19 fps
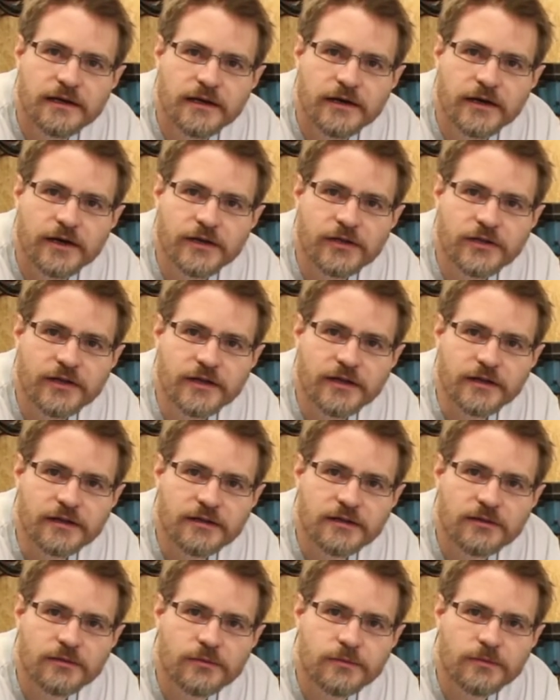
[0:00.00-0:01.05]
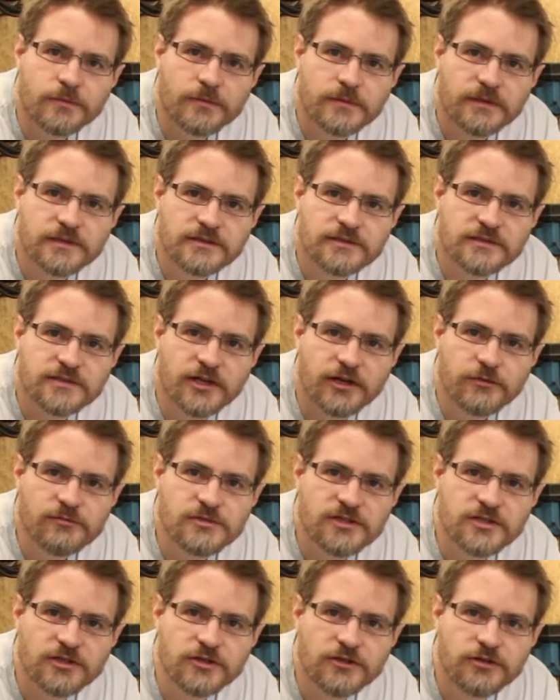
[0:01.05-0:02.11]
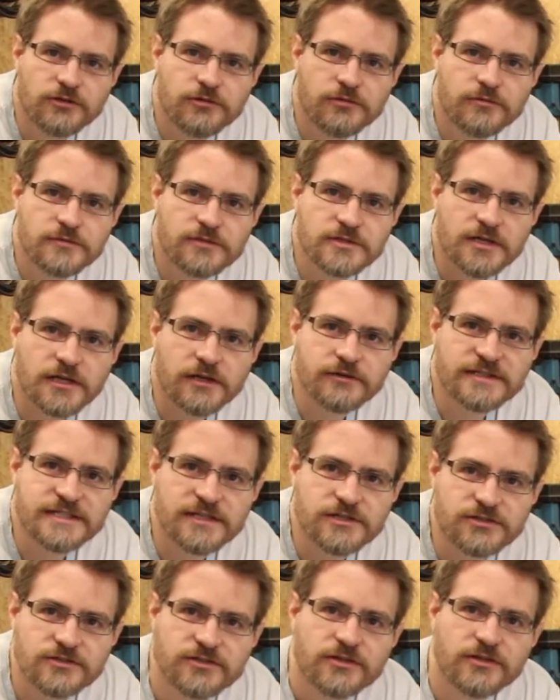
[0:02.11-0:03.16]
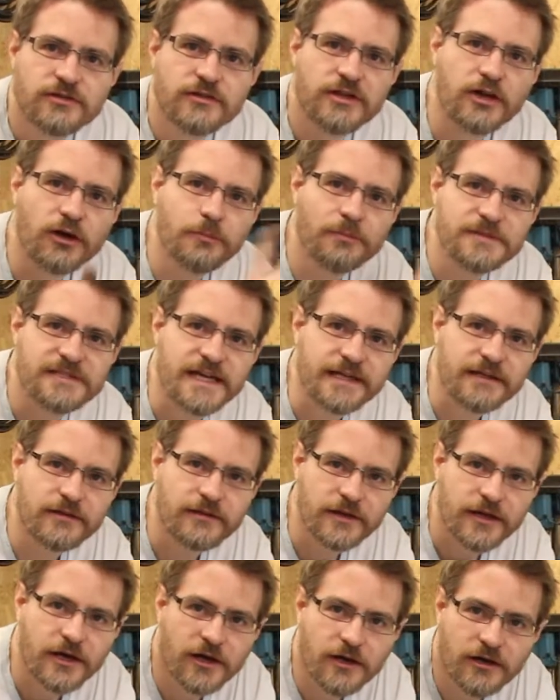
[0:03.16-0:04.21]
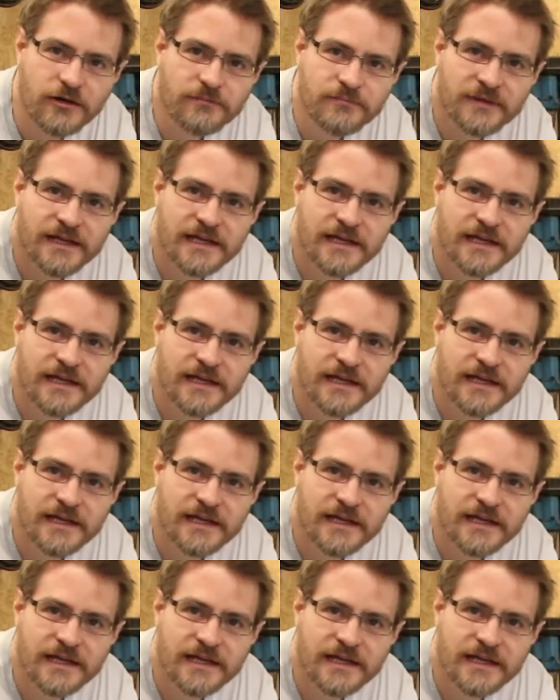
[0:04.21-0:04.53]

I think it's time to turn our attention to the opposite end of the car